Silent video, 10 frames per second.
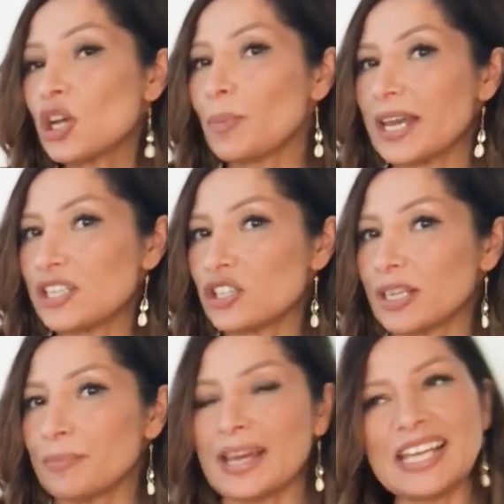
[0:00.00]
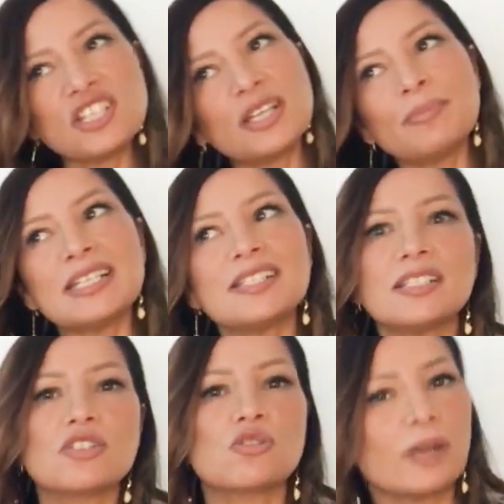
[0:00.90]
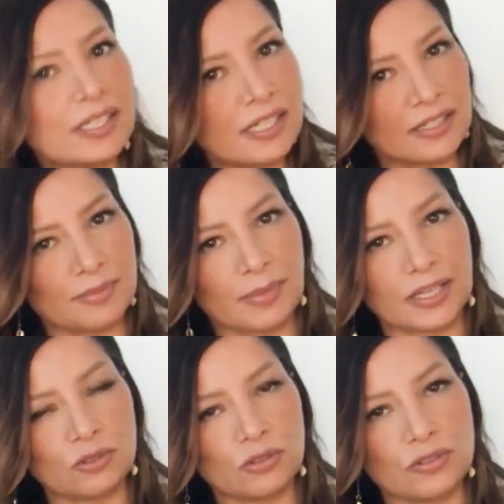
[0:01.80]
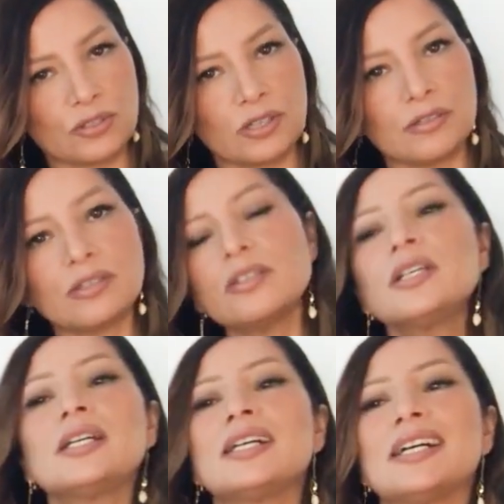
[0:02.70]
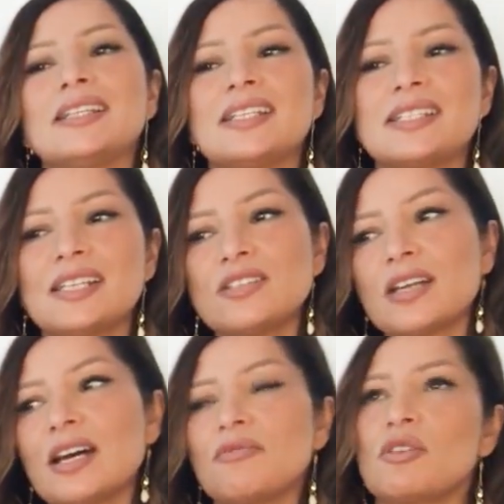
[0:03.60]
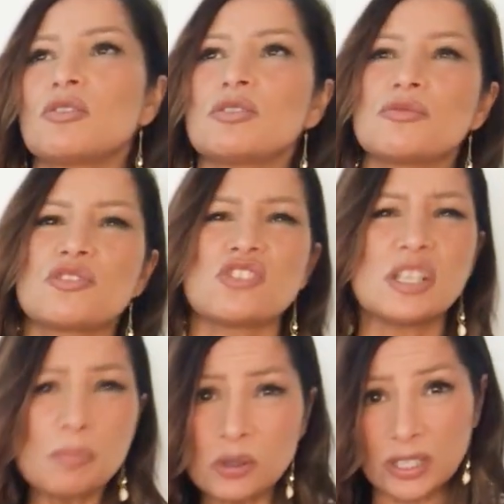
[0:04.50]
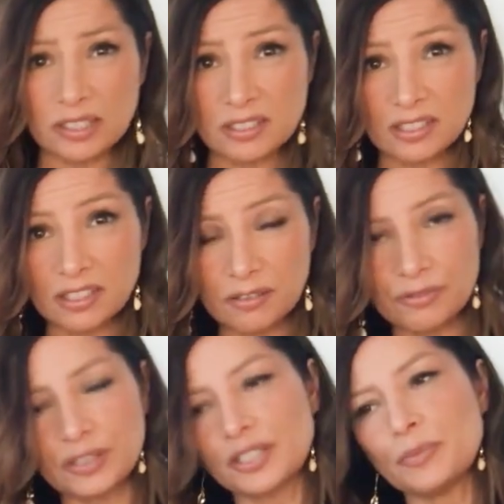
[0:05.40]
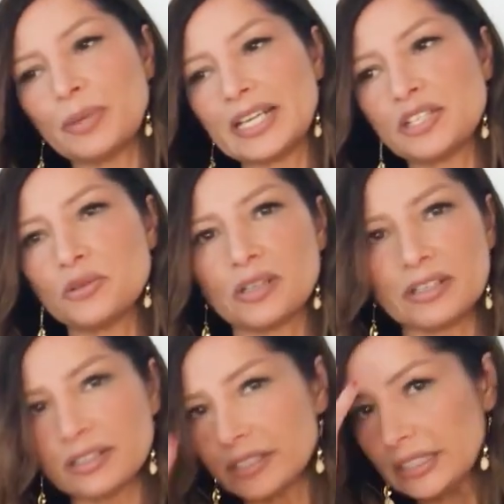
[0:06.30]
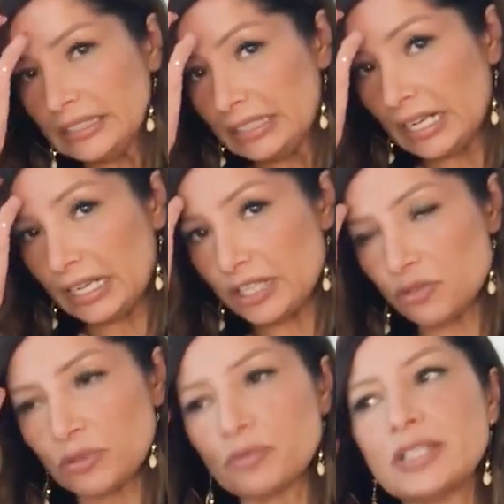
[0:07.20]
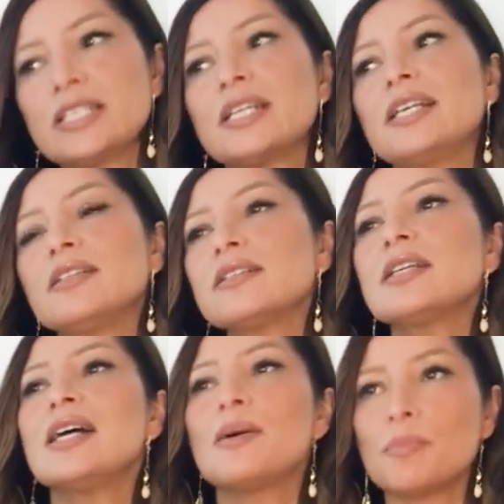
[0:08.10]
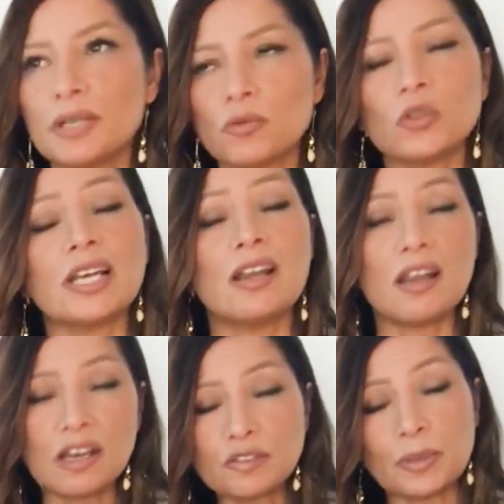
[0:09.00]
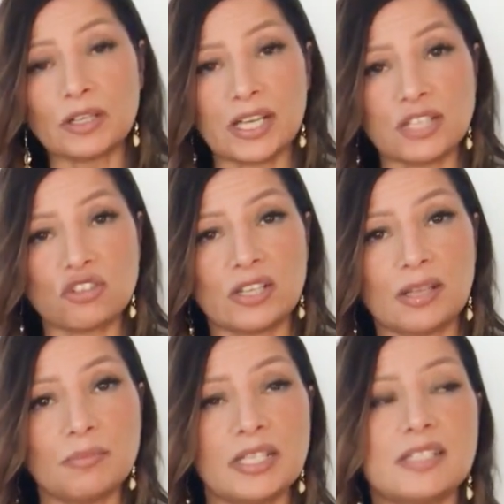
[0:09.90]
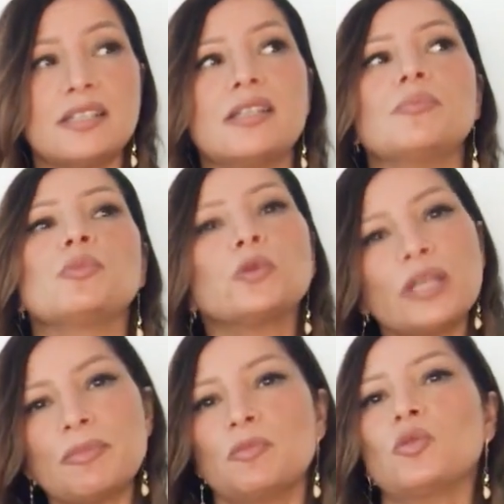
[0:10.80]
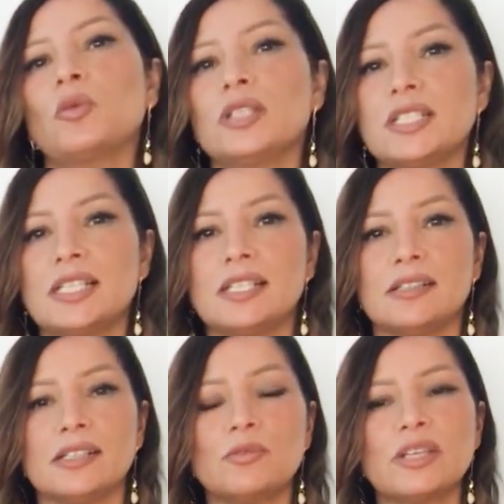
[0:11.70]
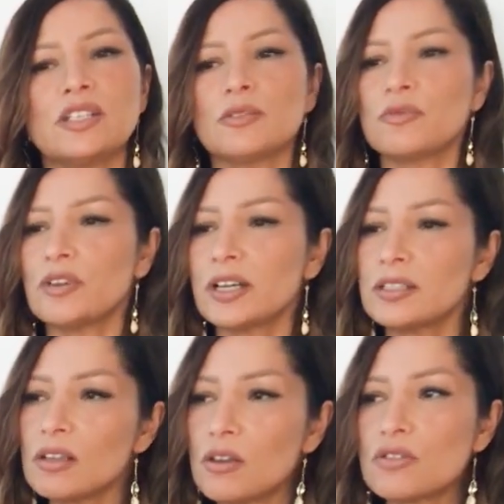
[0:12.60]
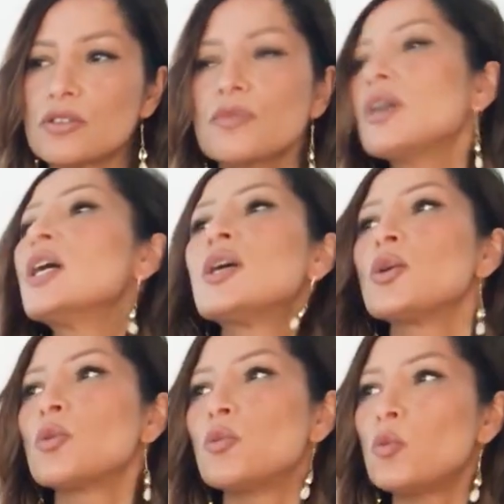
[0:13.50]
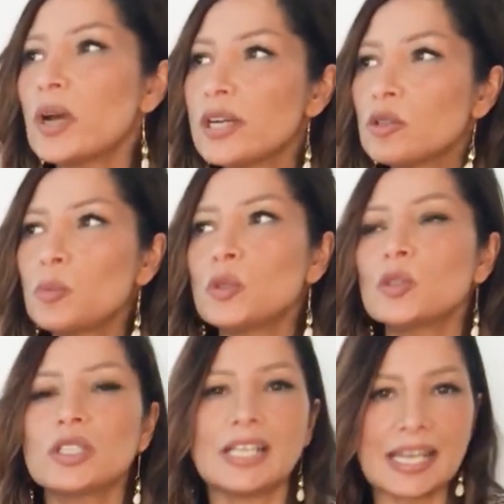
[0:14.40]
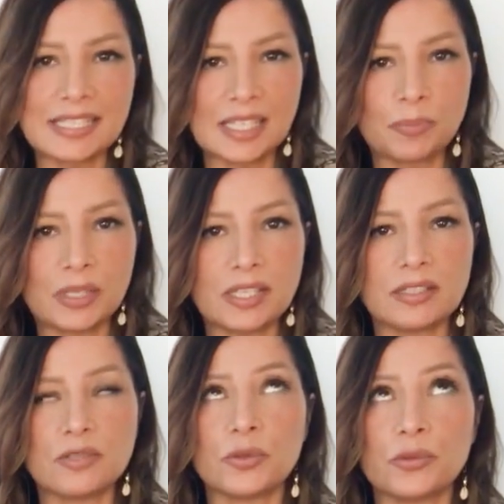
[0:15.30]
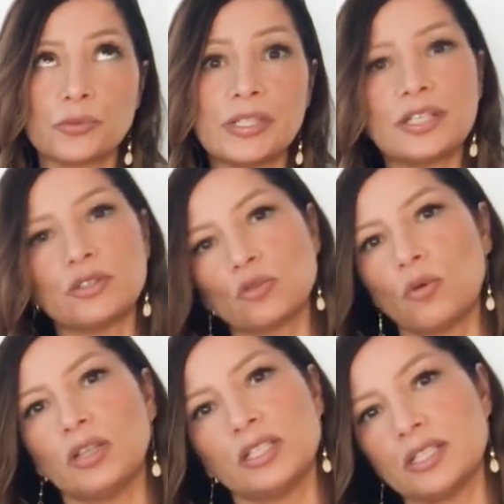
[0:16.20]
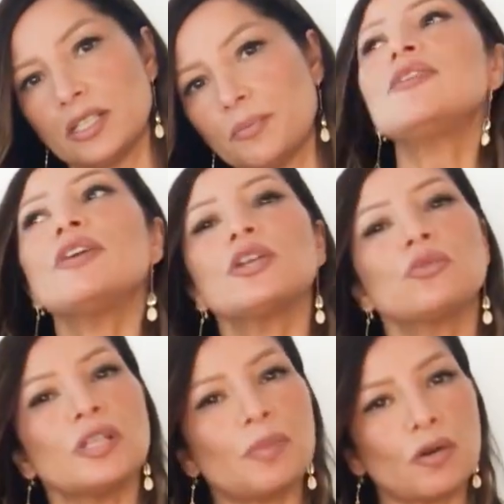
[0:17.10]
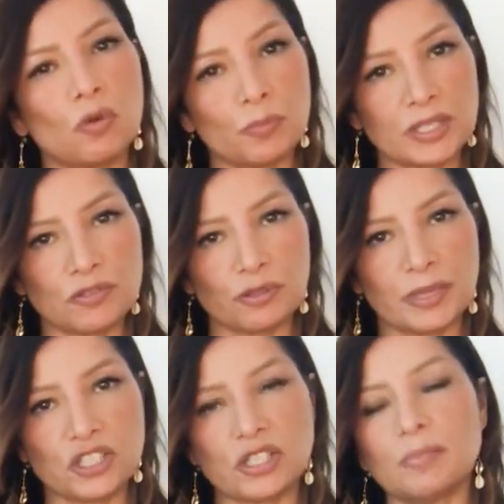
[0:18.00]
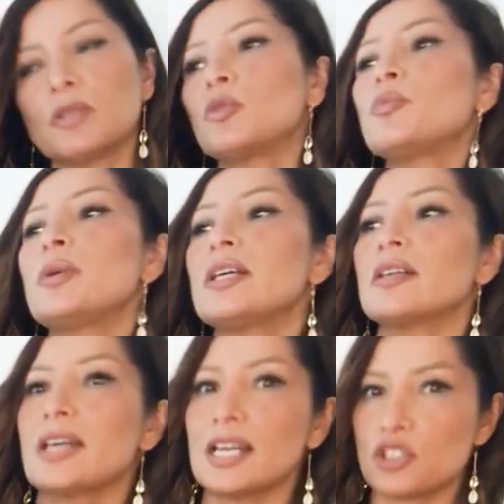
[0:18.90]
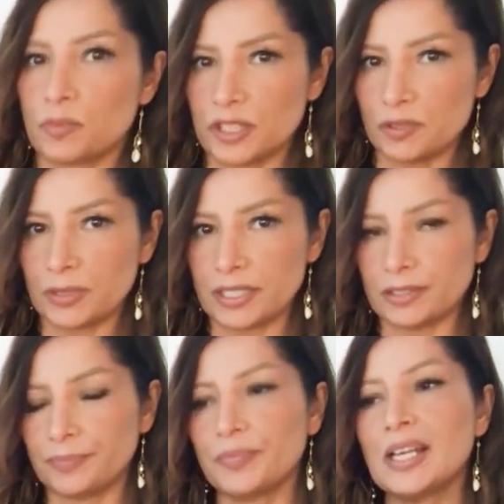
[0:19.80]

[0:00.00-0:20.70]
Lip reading: shop, H&M. H&M isn't as trendy as Mango or Zara, and they tend to have a lot of cheap looking stuff compared to other high street retailers. But what I love about H&M is their premium quality line, where you can find a lot of wearable classic pieces with a really good quality. If I could only buy one piece from H&M, it would be a cashmere sweater.